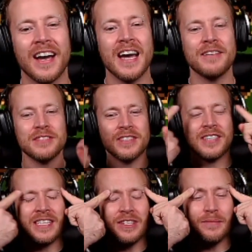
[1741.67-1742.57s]
I was
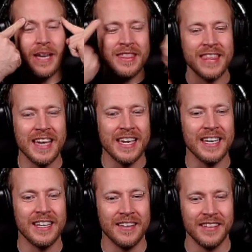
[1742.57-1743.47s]
gonna do my
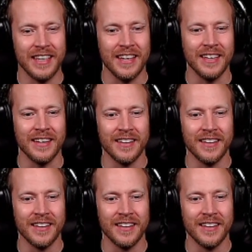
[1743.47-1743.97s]
thing, Aling.